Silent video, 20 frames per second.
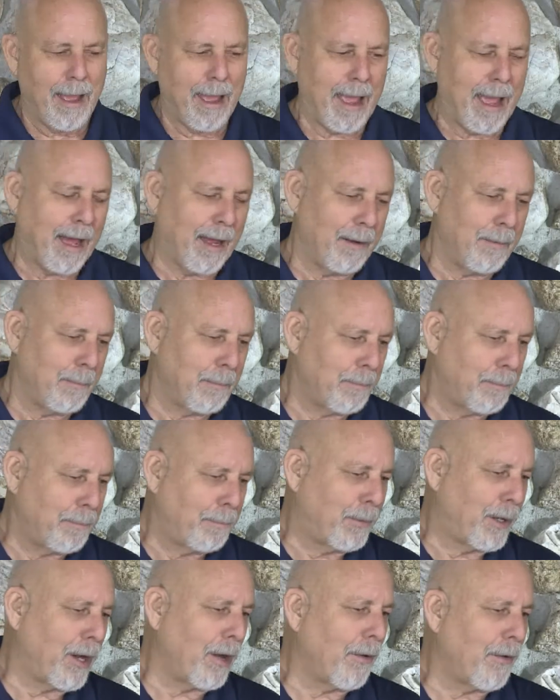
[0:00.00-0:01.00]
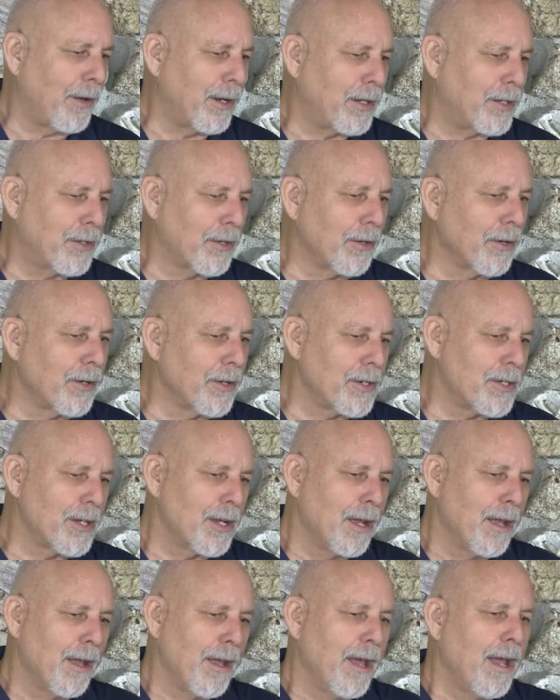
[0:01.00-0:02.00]
and characters
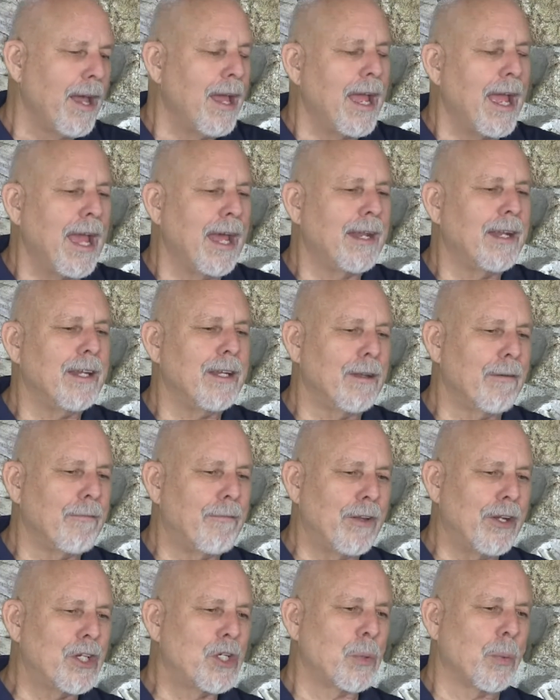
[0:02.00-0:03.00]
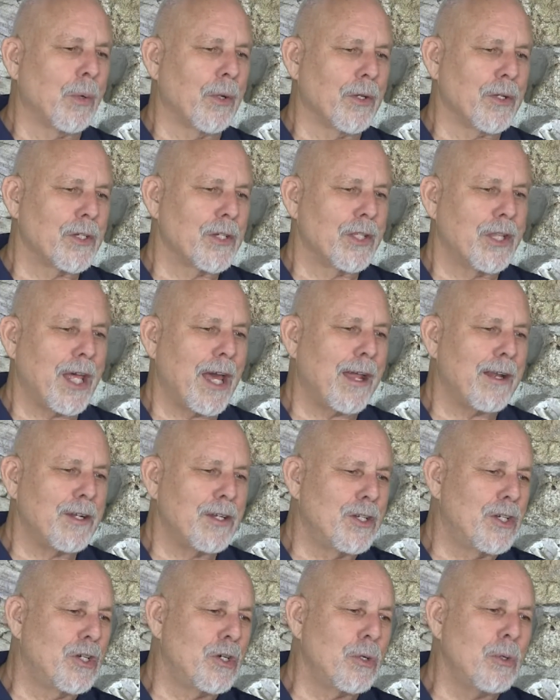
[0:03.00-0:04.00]
and individuals
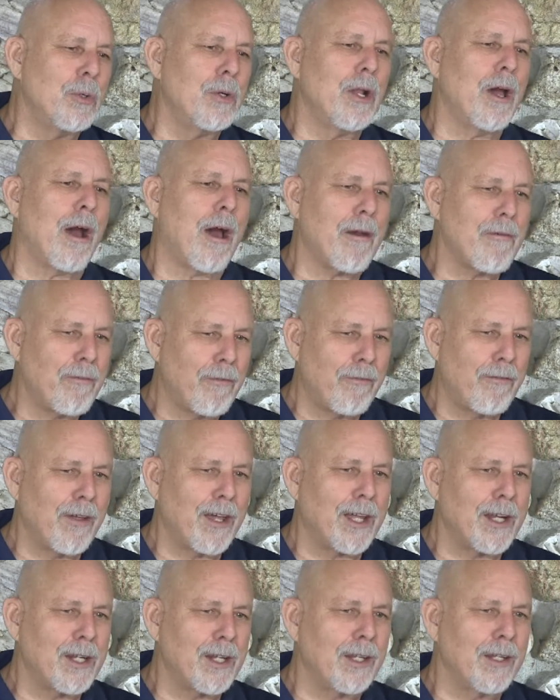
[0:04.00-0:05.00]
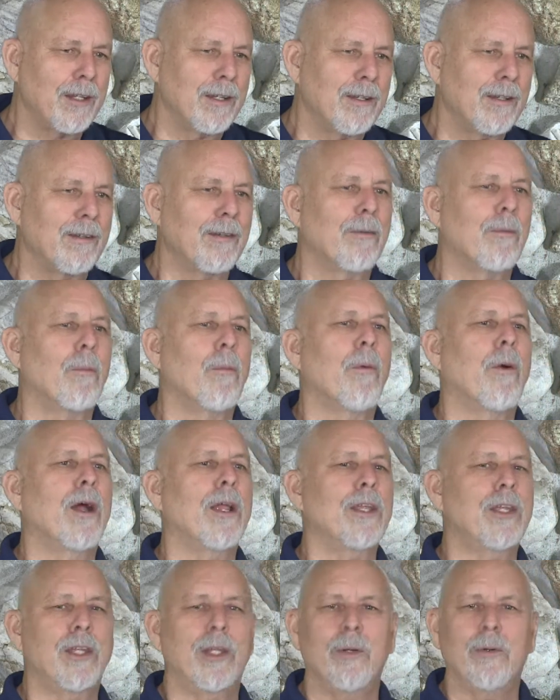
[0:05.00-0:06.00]
that do not fit
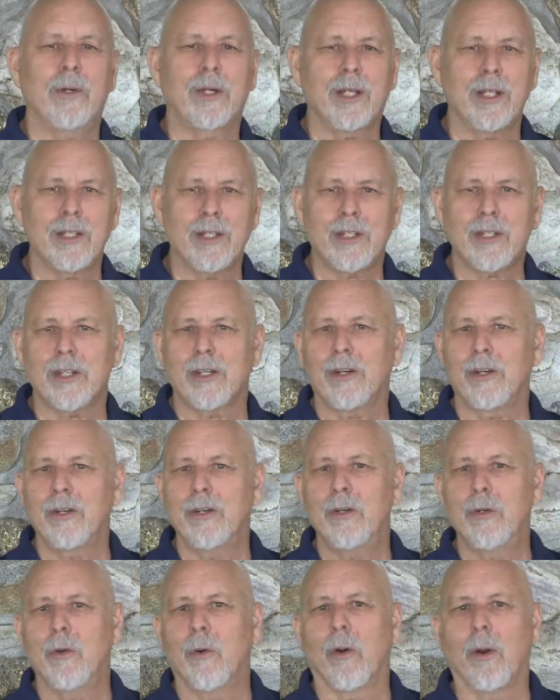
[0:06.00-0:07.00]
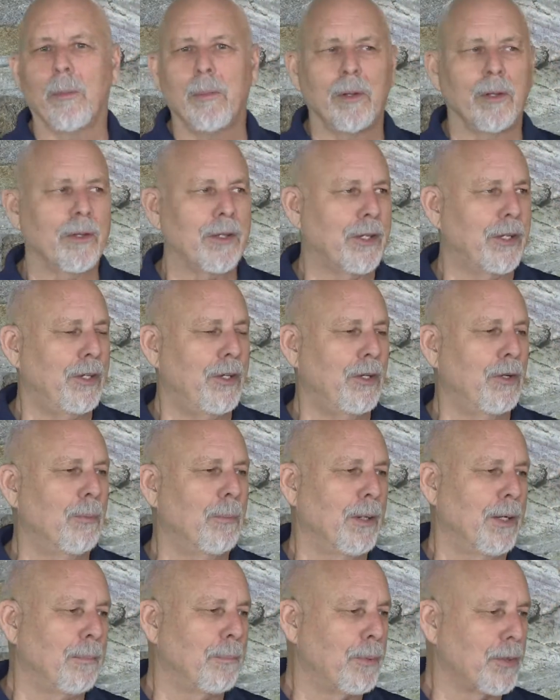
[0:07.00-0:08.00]
what you consider normal
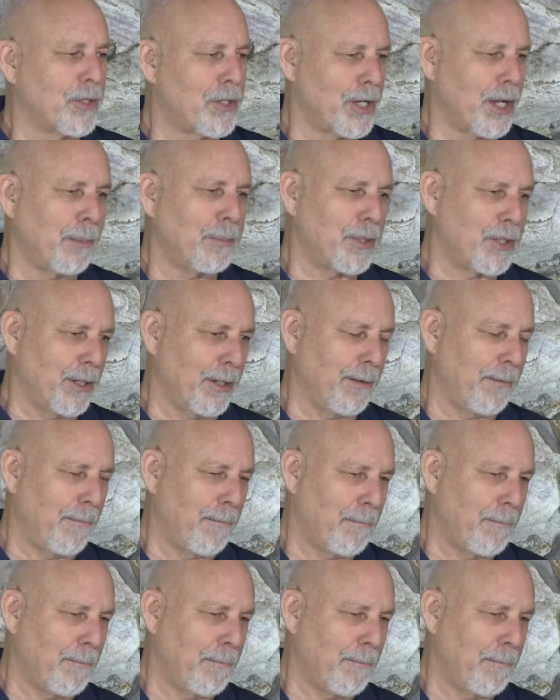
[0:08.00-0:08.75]
human perception.